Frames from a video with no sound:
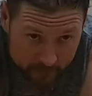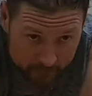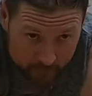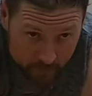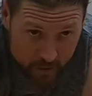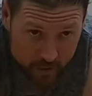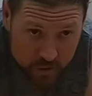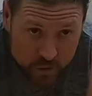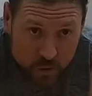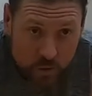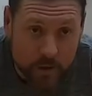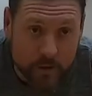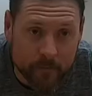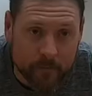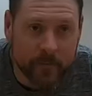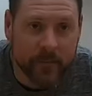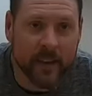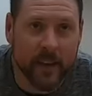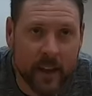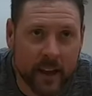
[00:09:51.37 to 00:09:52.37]
First
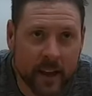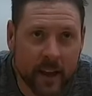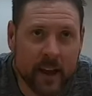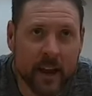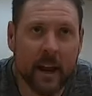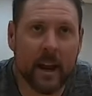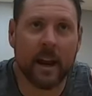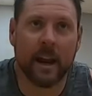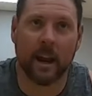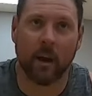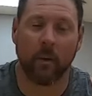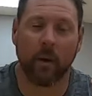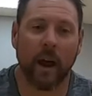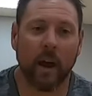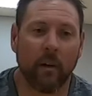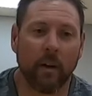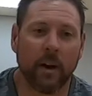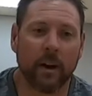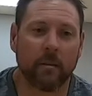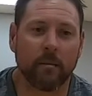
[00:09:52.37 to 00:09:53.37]
one, what
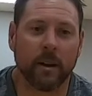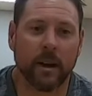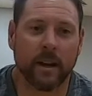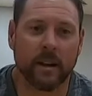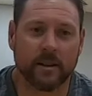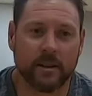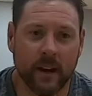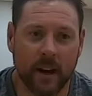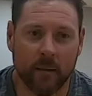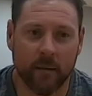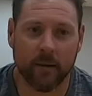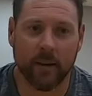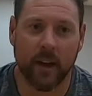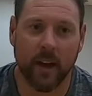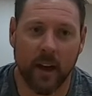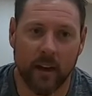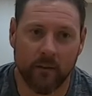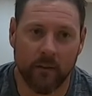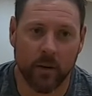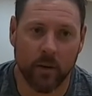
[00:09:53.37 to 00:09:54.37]
I recommend is grabbing the
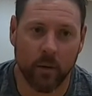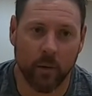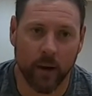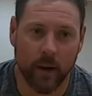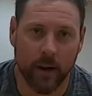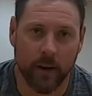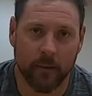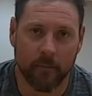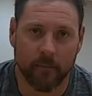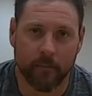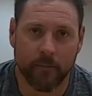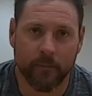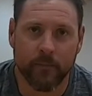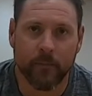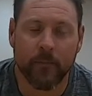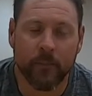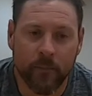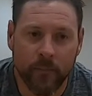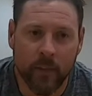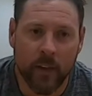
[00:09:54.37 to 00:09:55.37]
heavier weight,
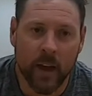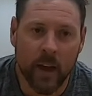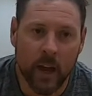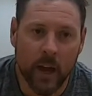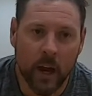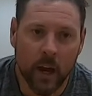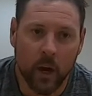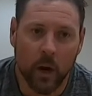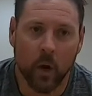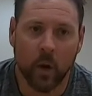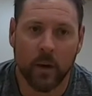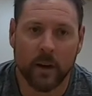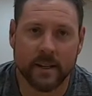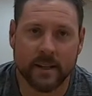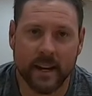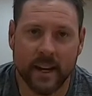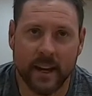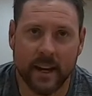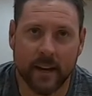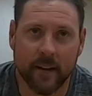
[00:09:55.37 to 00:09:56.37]
going
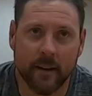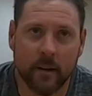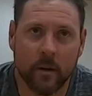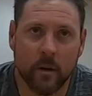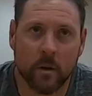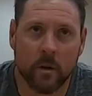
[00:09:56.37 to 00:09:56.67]
10,